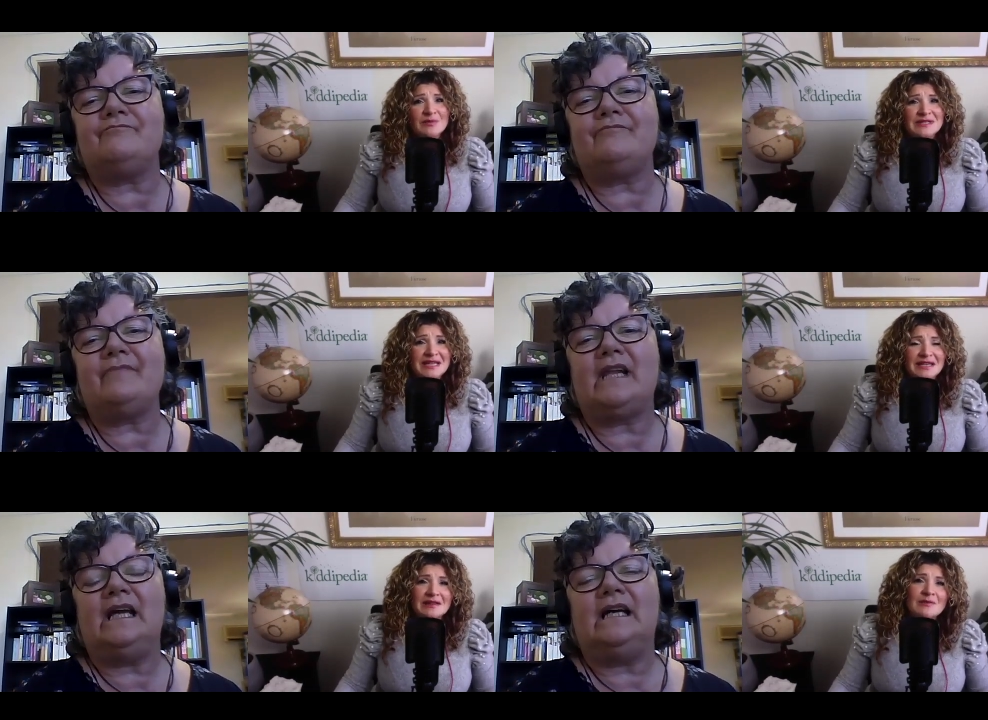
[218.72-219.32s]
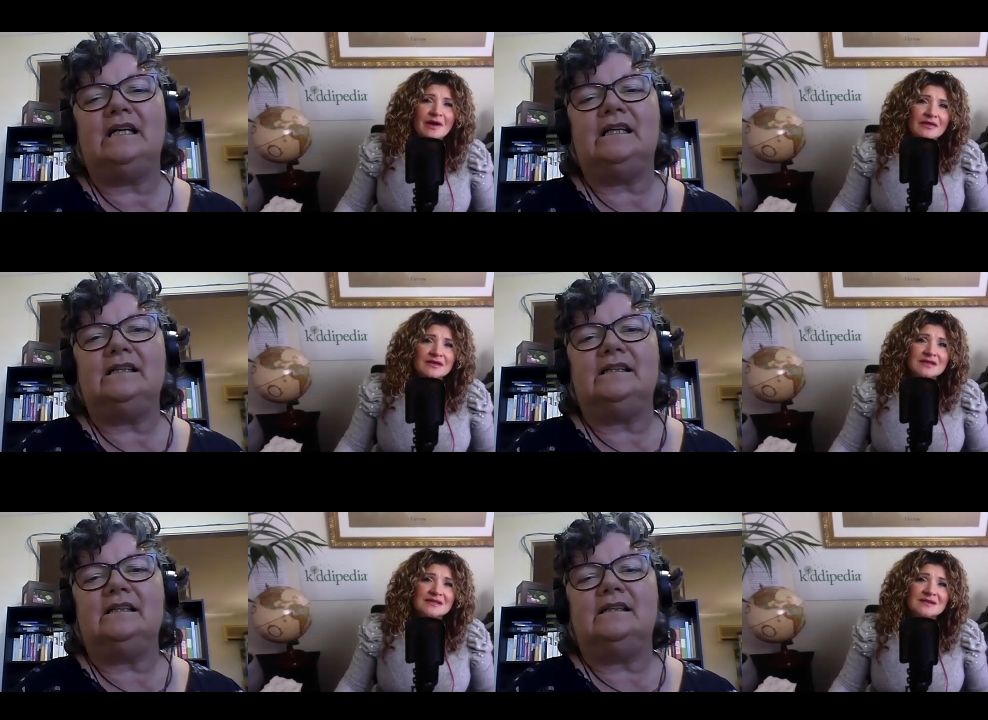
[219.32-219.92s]
Speaker 1: particular
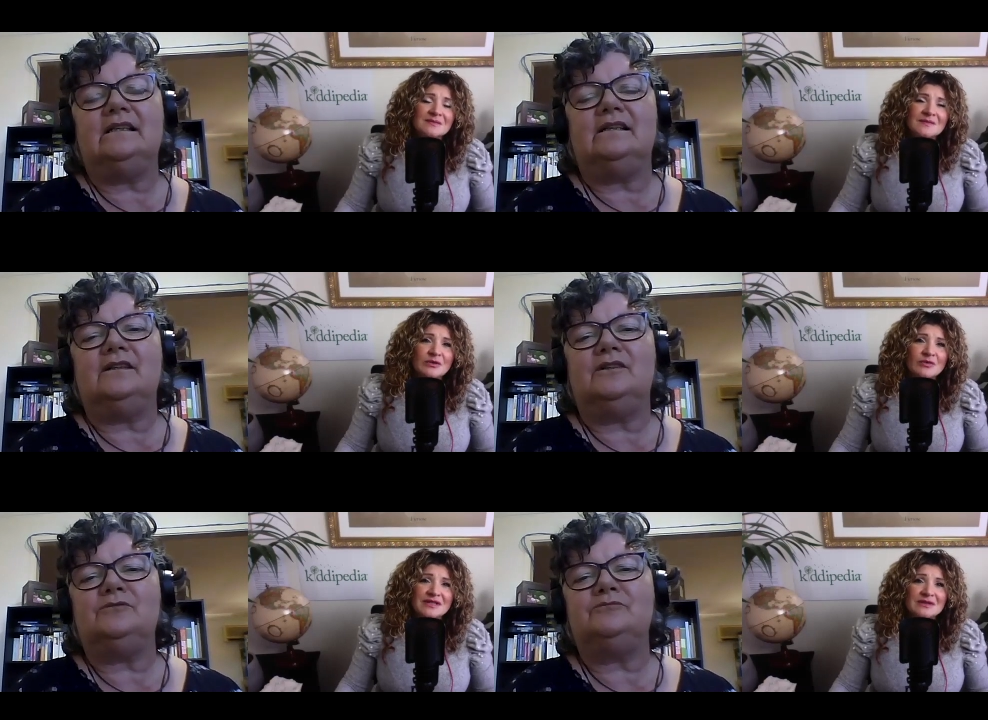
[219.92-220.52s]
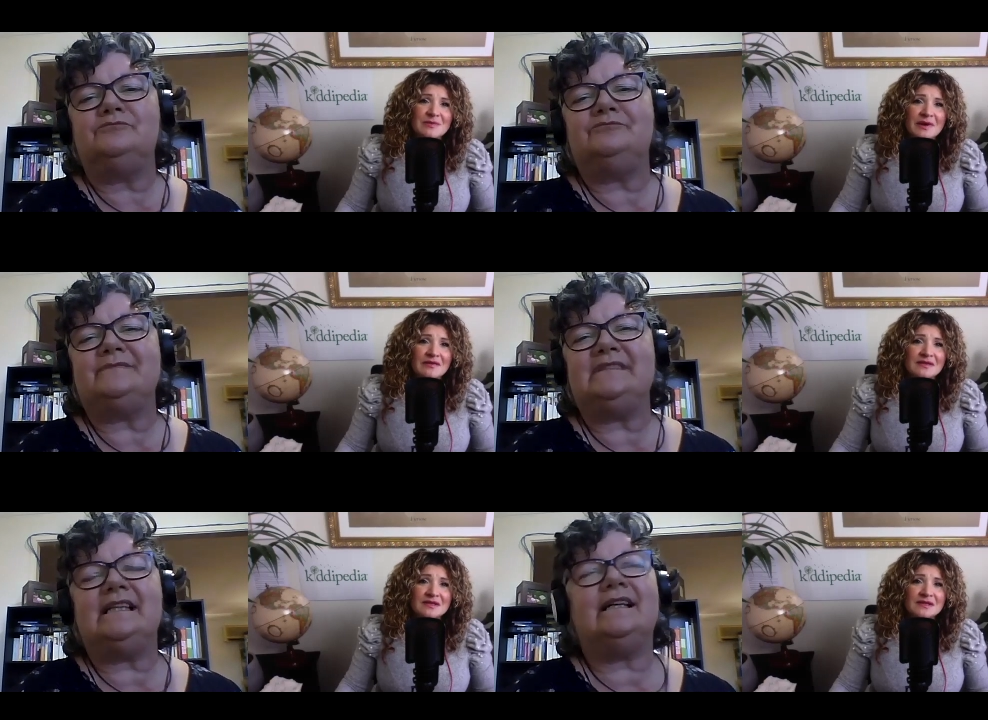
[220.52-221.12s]
mothers in recent
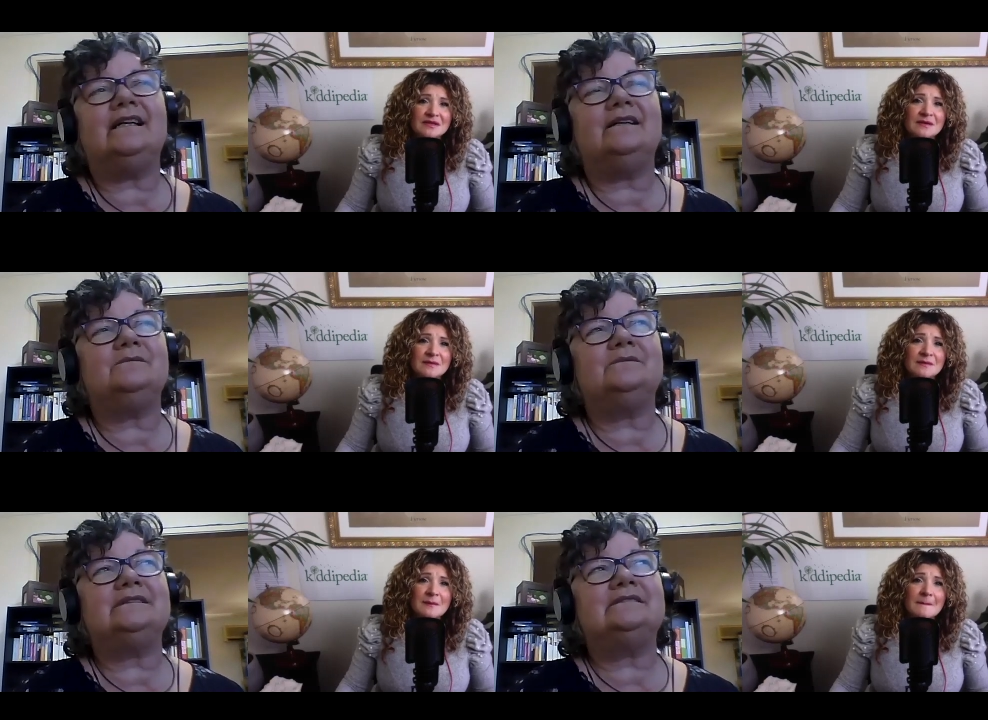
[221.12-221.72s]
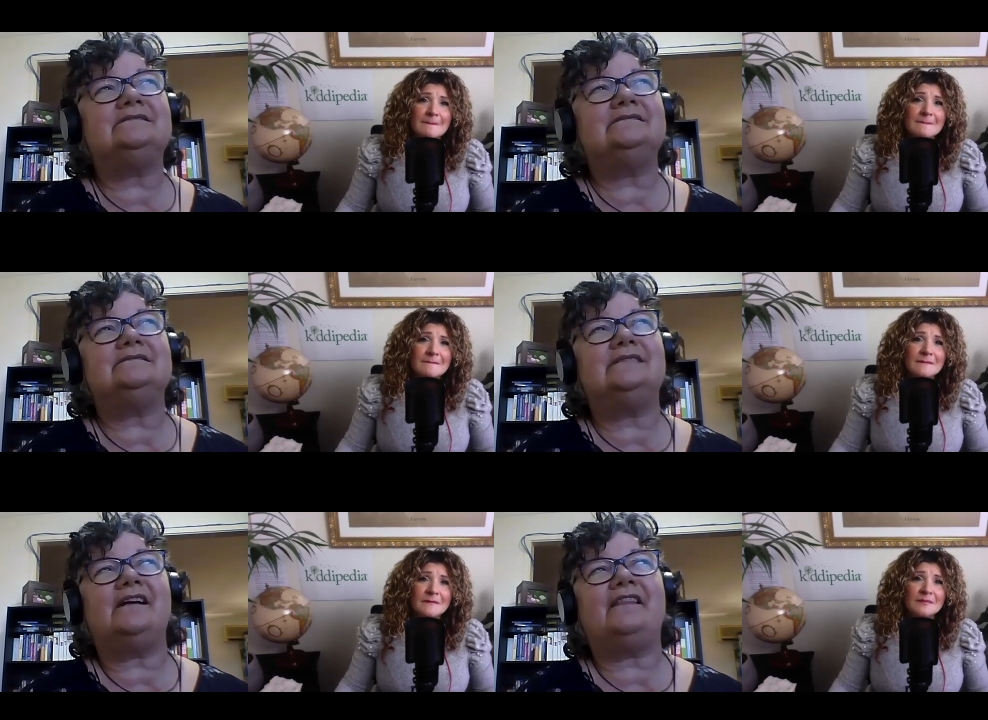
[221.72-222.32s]
months?
Speaker 2: Yeah, well,
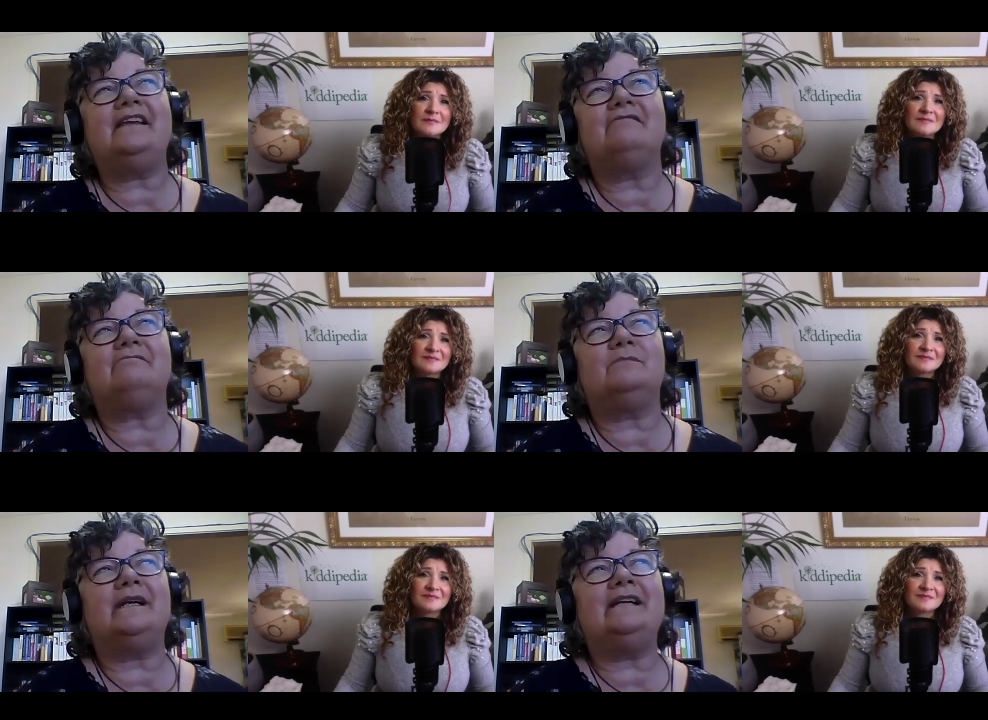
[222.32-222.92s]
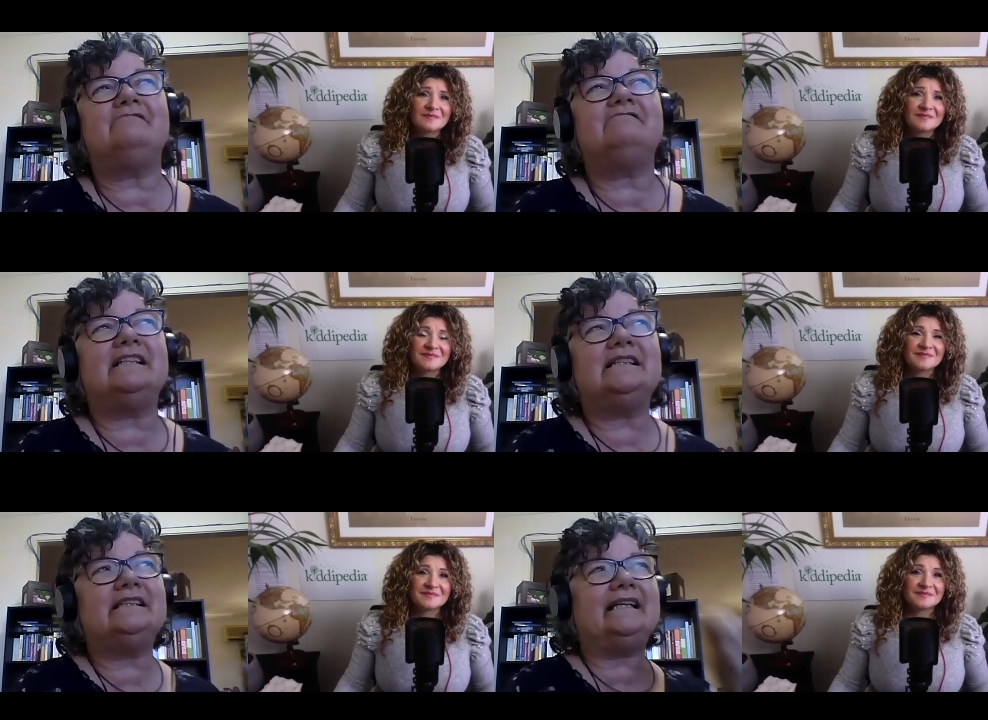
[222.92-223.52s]
I think when it
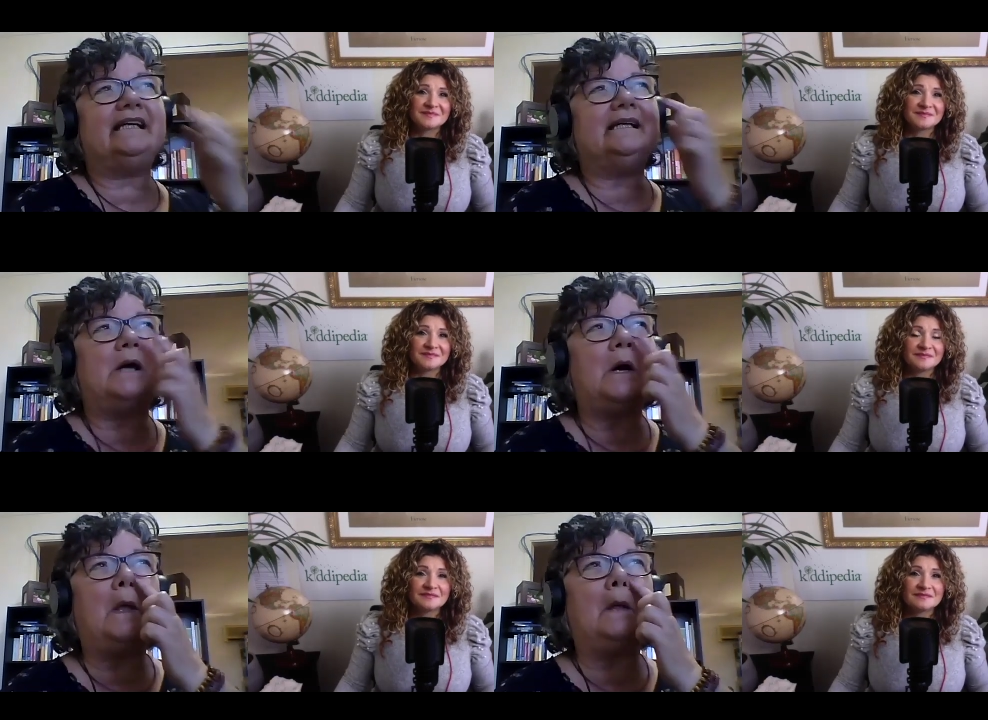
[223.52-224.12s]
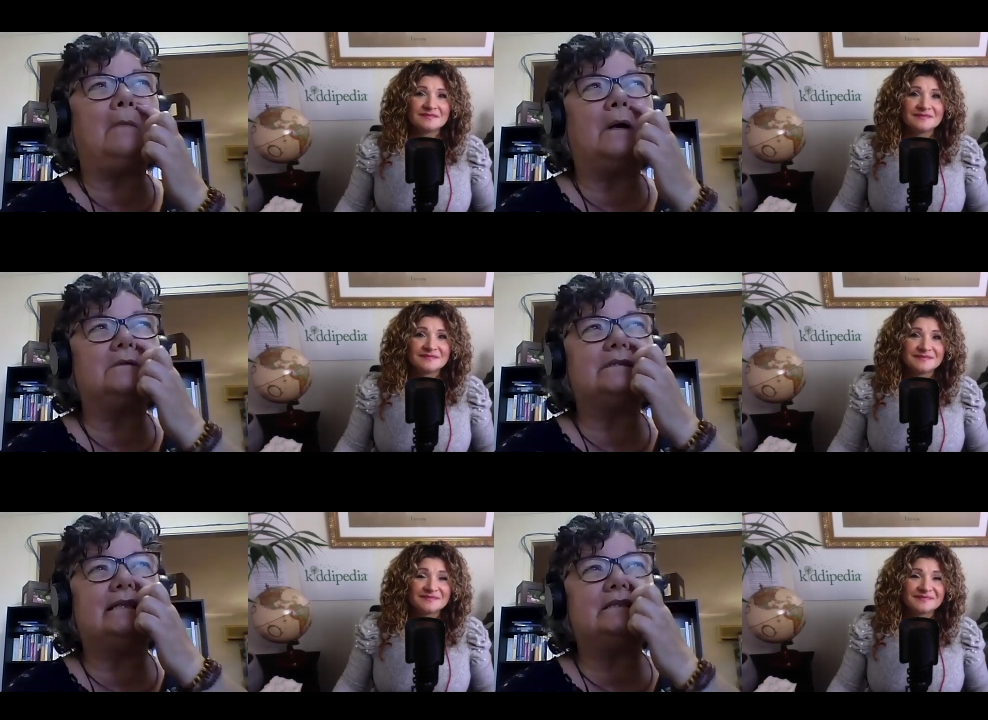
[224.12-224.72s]
really hit home, I
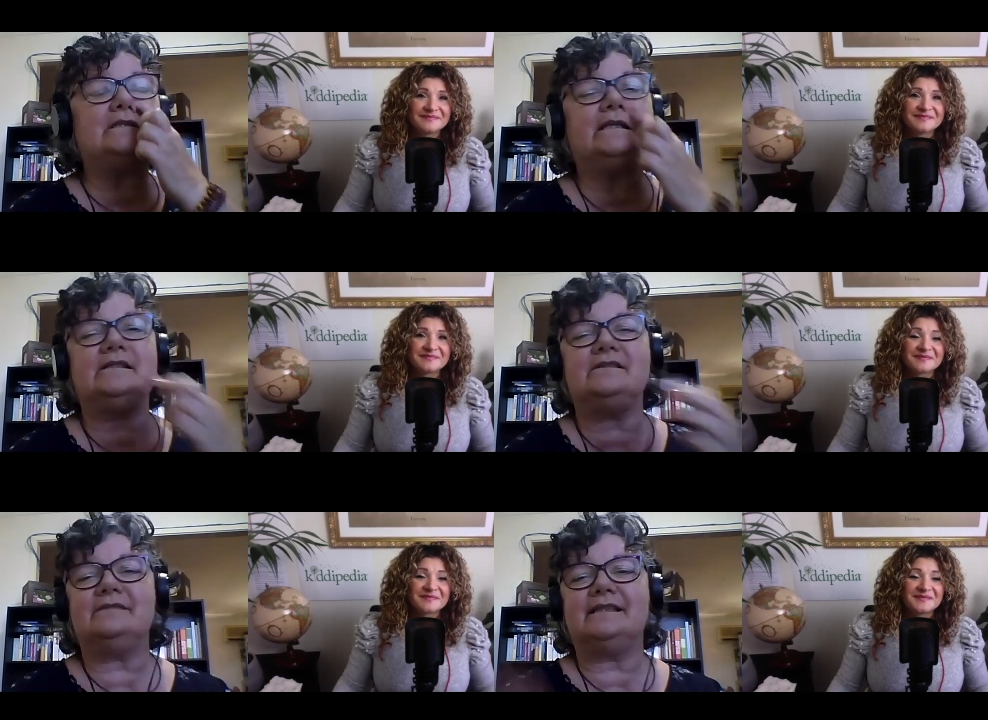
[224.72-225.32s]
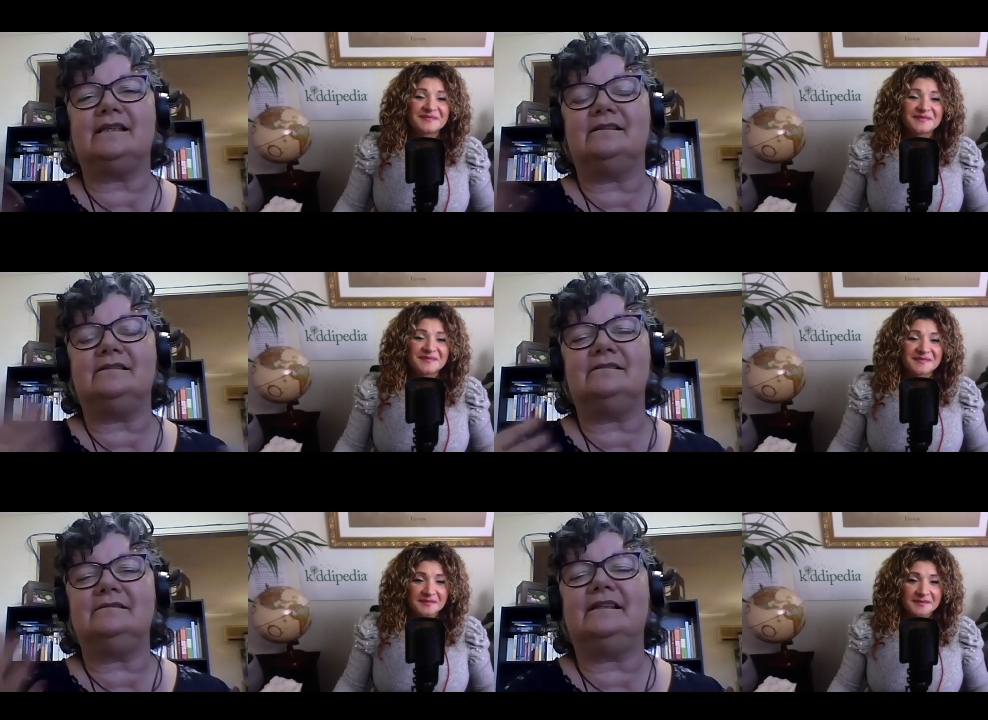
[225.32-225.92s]
was actually doing a,
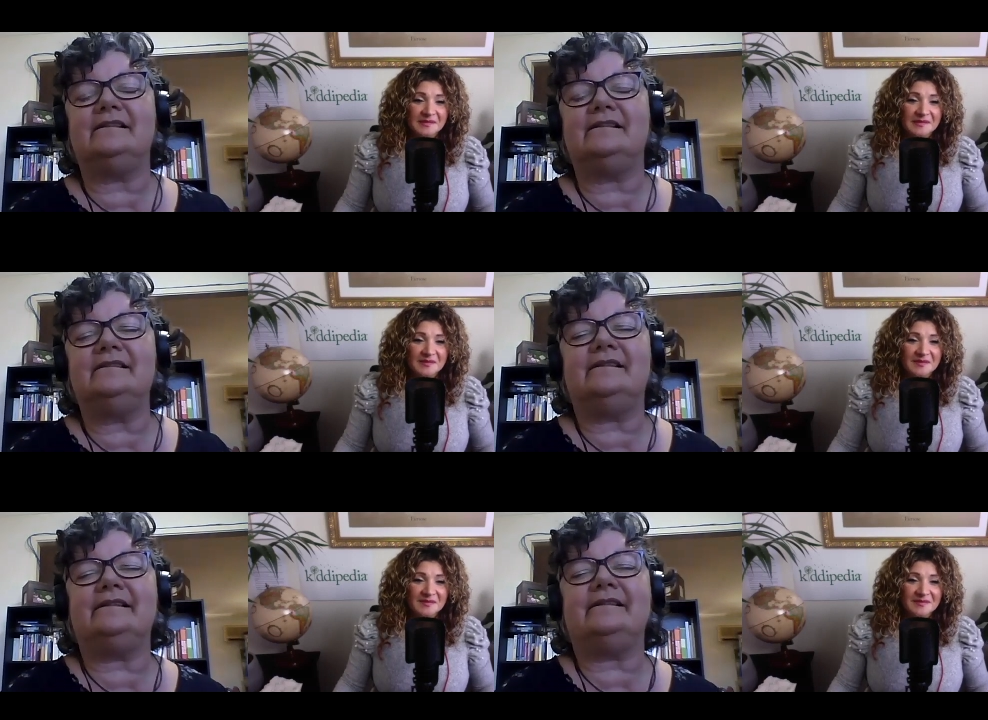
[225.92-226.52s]
you know, a,